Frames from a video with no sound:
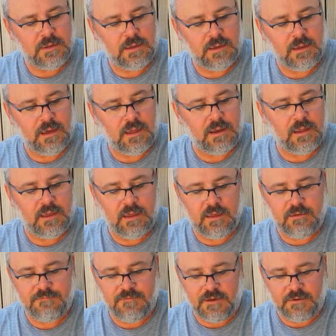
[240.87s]
I got
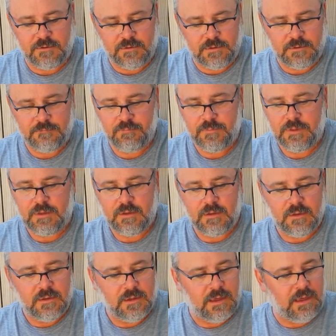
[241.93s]
a funnel,
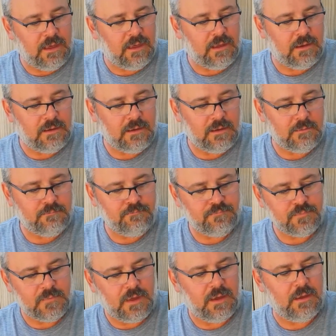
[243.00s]
and
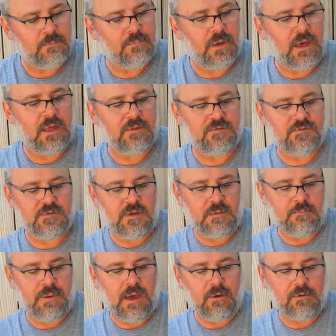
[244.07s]
I bought
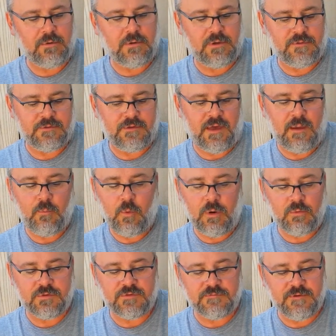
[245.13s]
some powder at the time, what
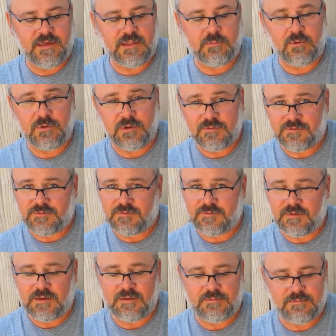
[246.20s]
was available, because
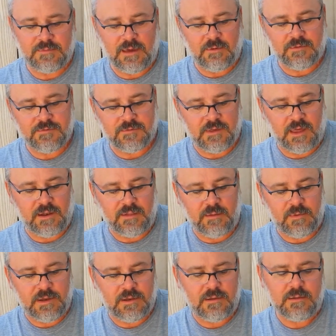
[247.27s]
that was kind of
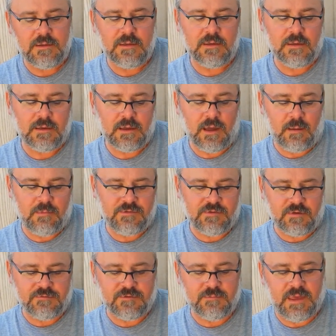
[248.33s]
limited. I got
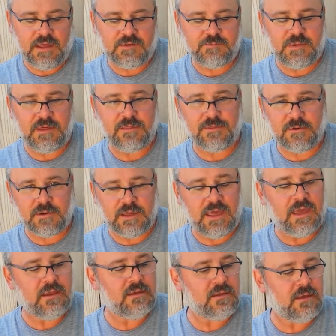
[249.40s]
myself some HP
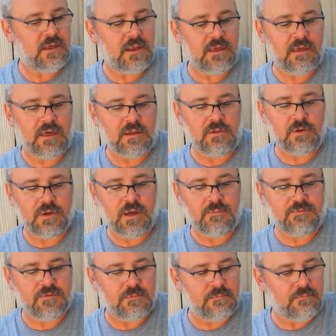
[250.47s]
38, and I got to look up
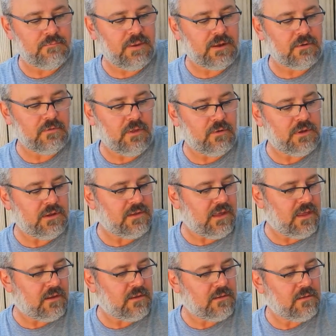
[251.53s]
some better loading
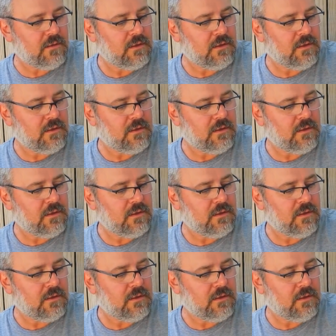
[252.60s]
data